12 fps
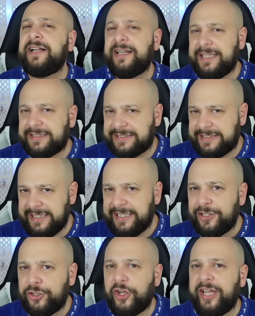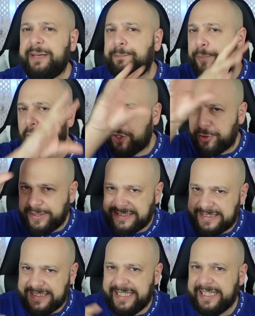Let's see the
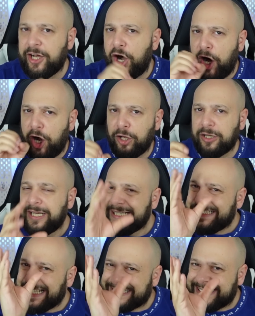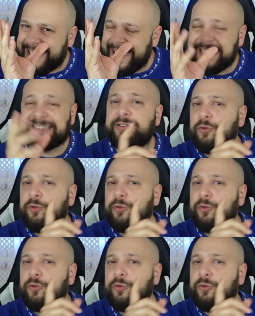hypocrisy in all that case.